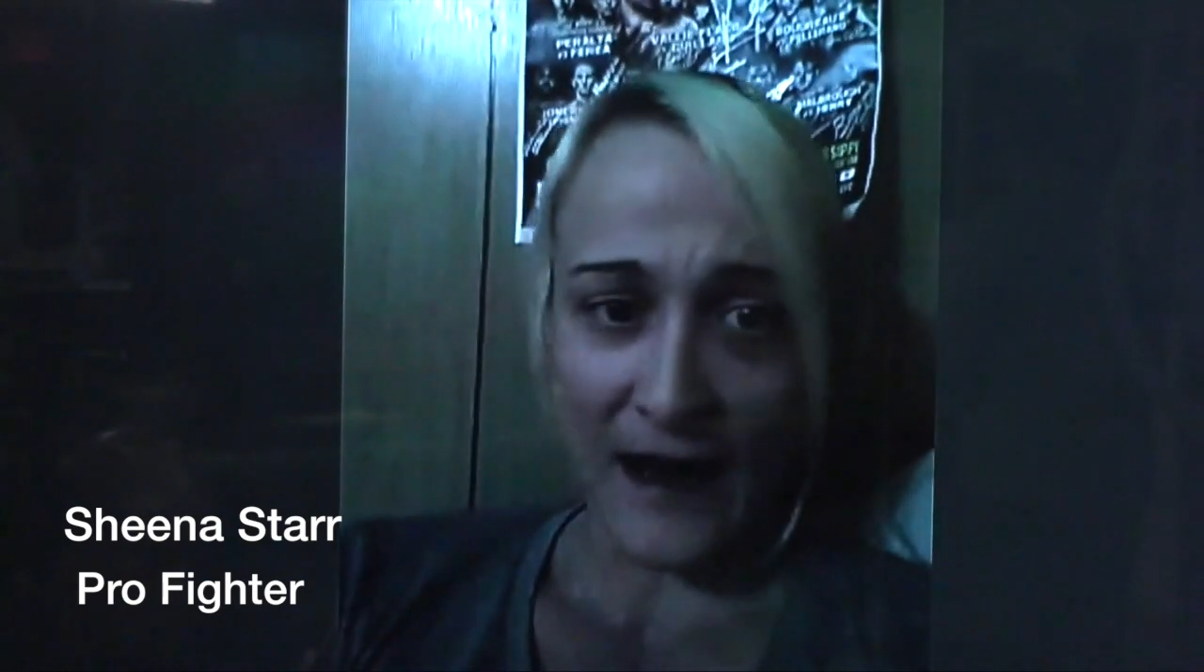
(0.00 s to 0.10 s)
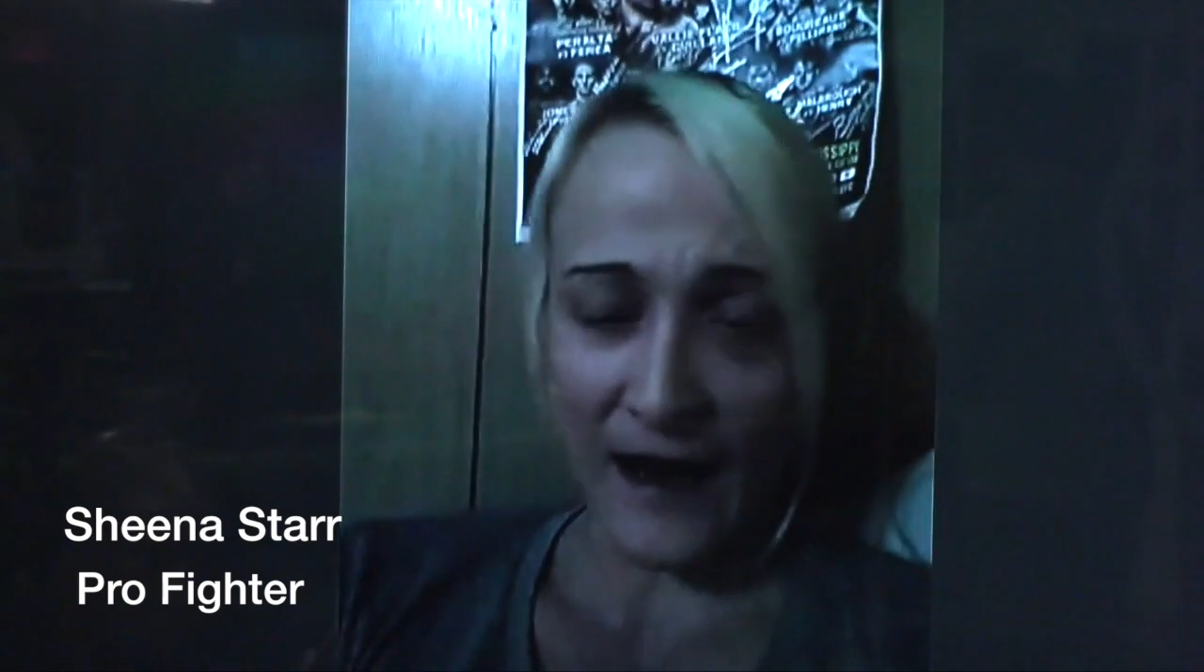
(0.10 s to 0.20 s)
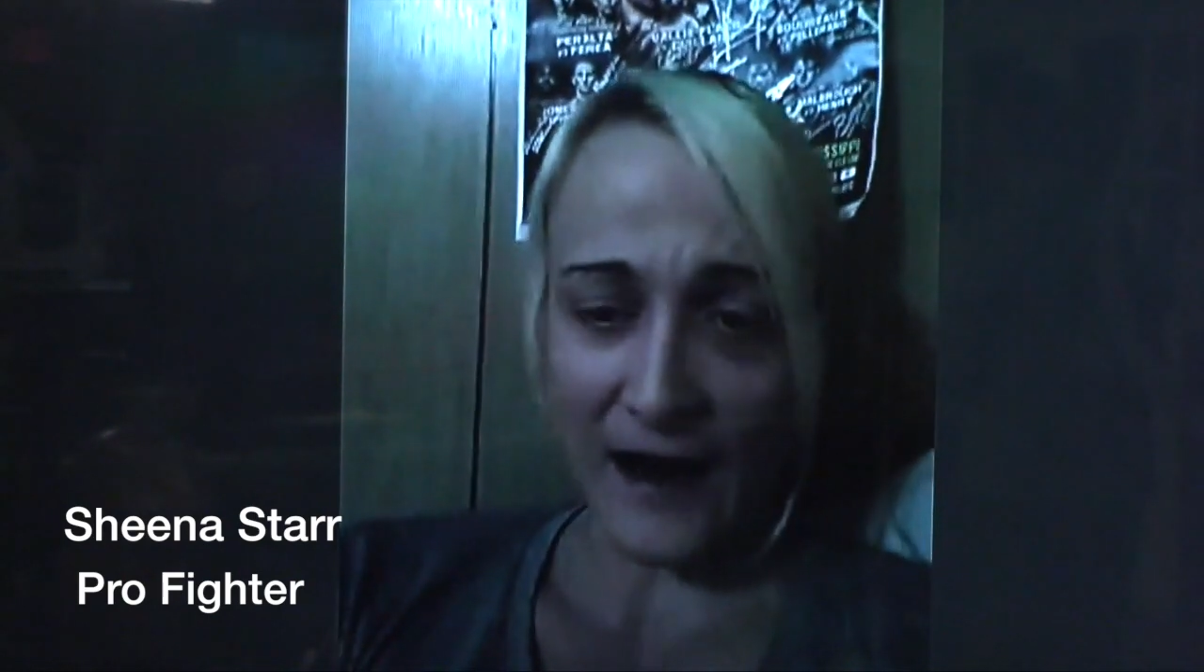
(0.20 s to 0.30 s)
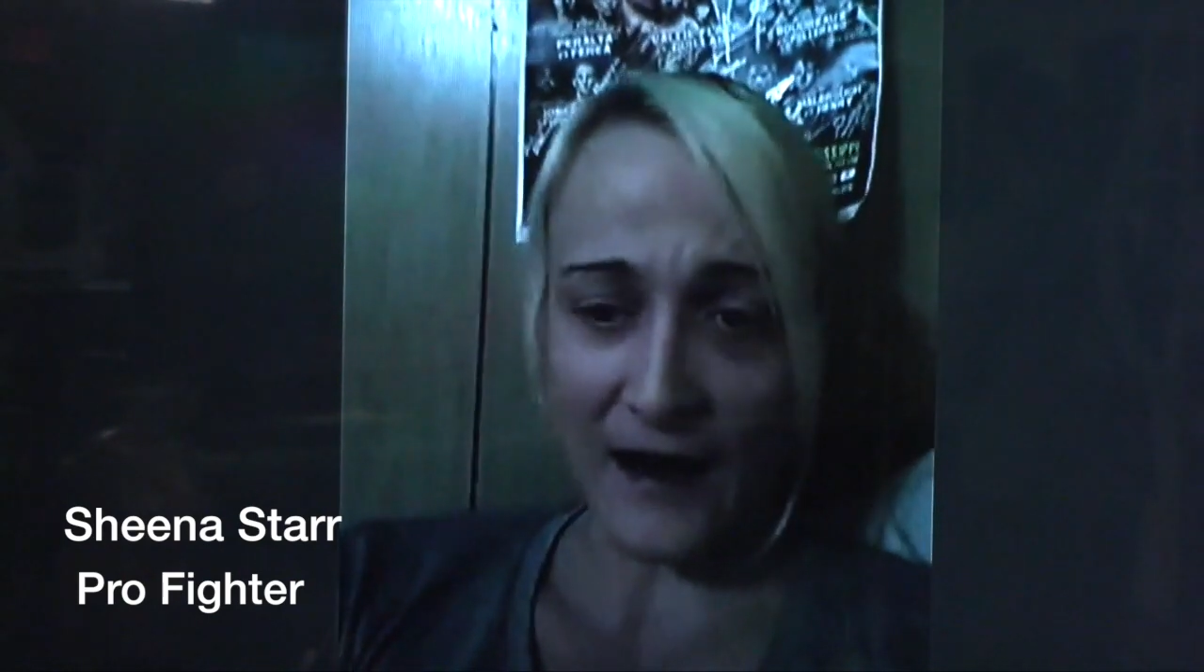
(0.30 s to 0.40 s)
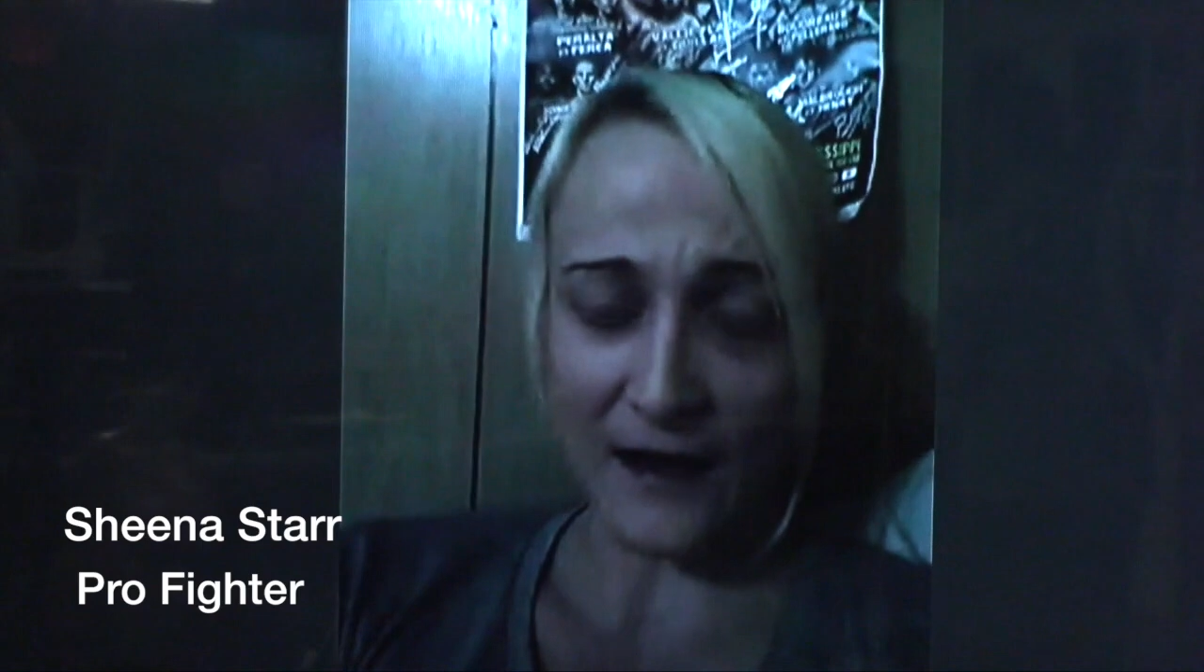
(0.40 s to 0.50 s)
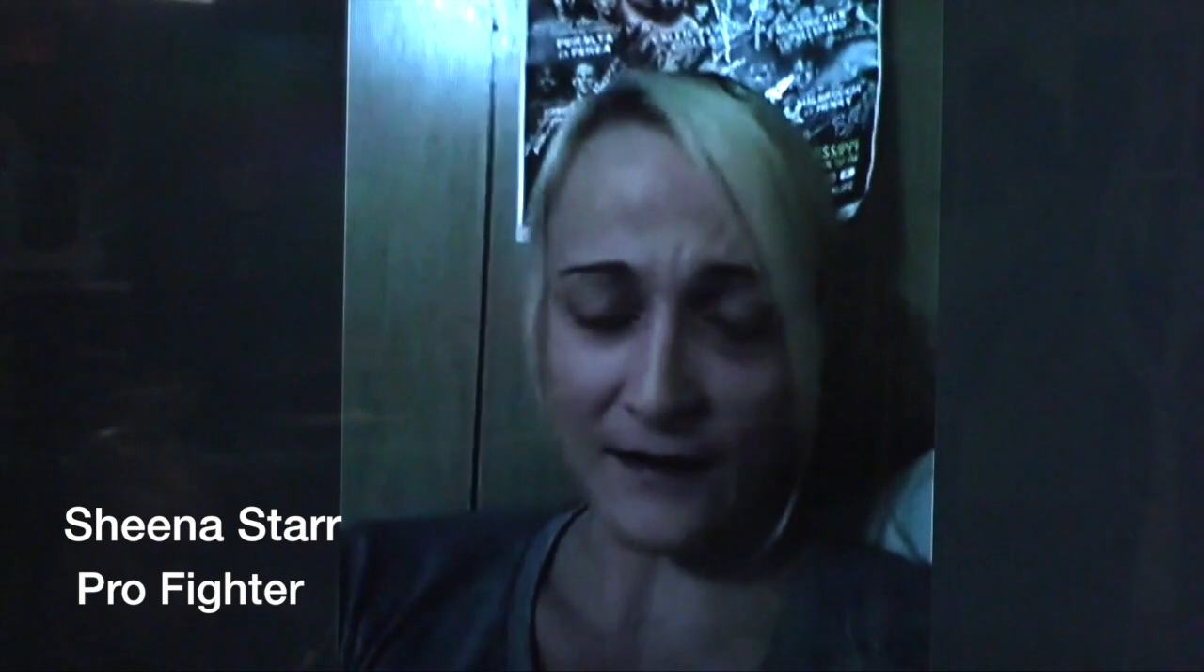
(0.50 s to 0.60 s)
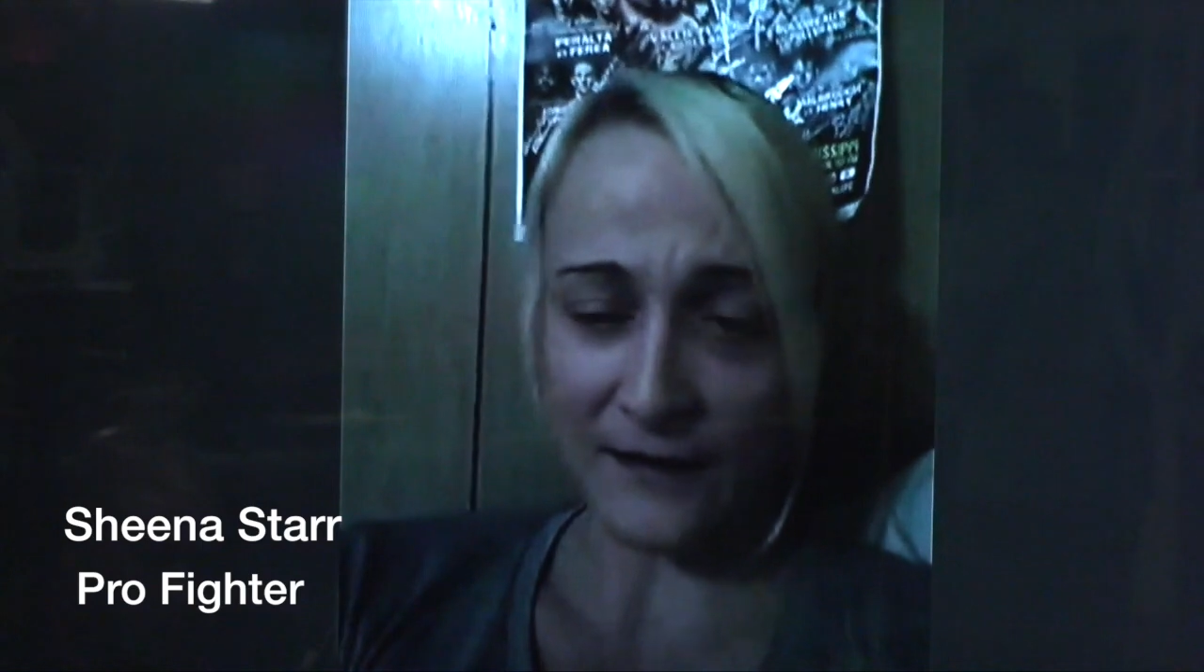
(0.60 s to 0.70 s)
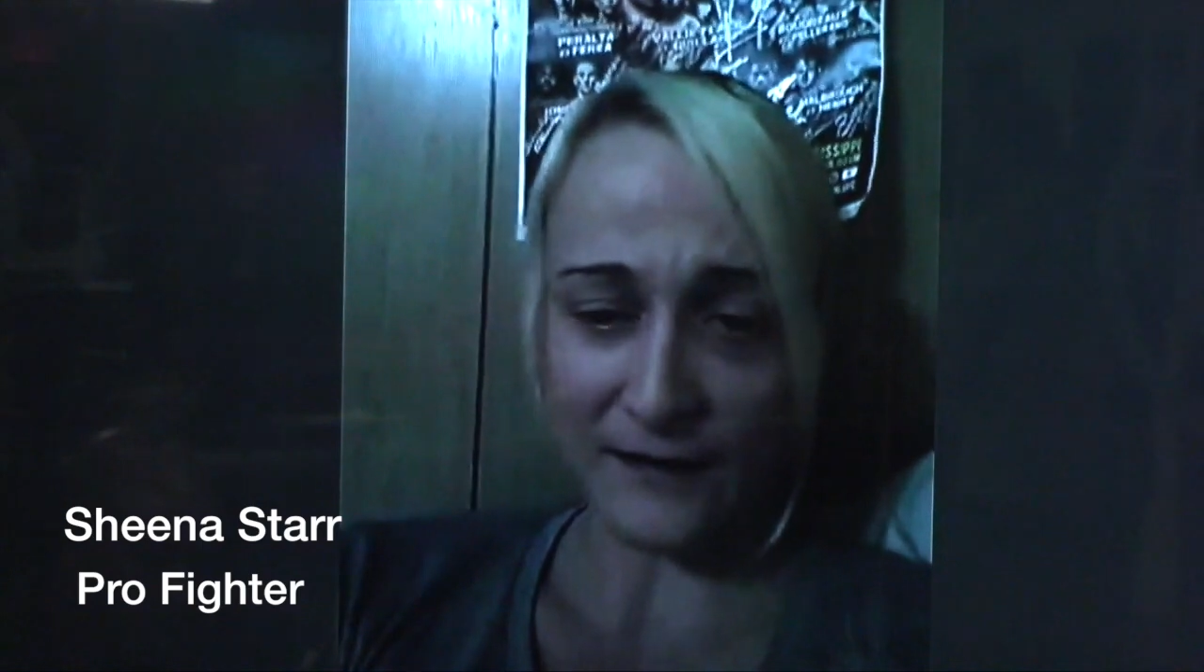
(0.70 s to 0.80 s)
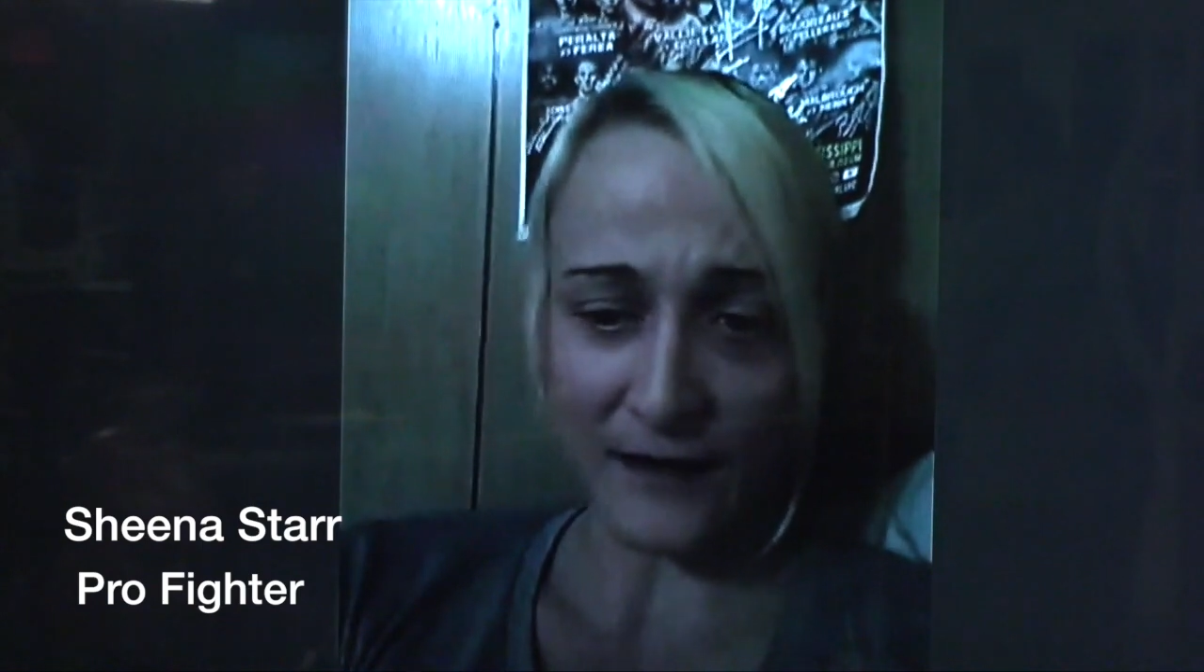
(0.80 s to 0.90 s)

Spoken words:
and,